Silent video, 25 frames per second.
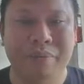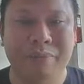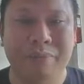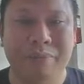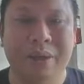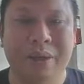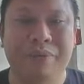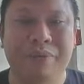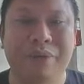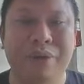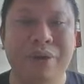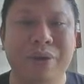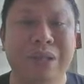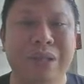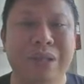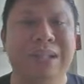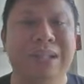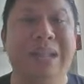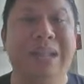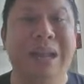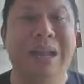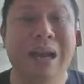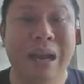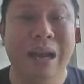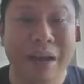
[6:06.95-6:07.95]
before it's
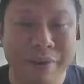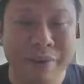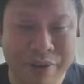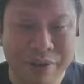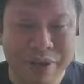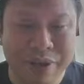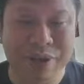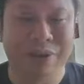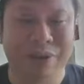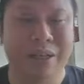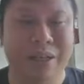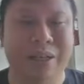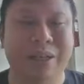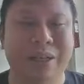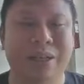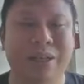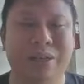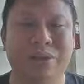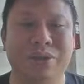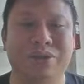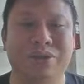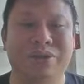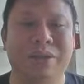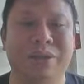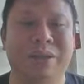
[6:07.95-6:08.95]
delivered to the
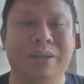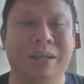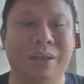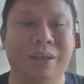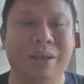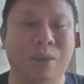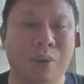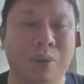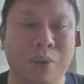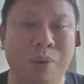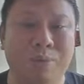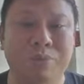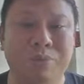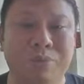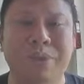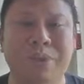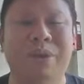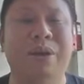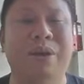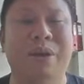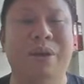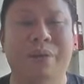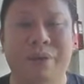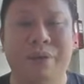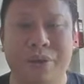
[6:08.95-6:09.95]
industries and
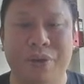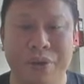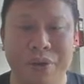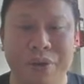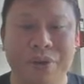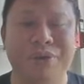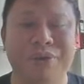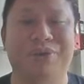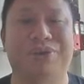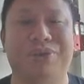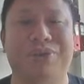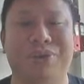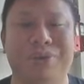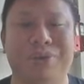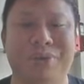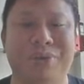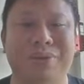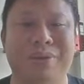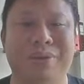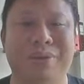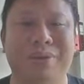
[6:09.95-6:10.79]
homes for use?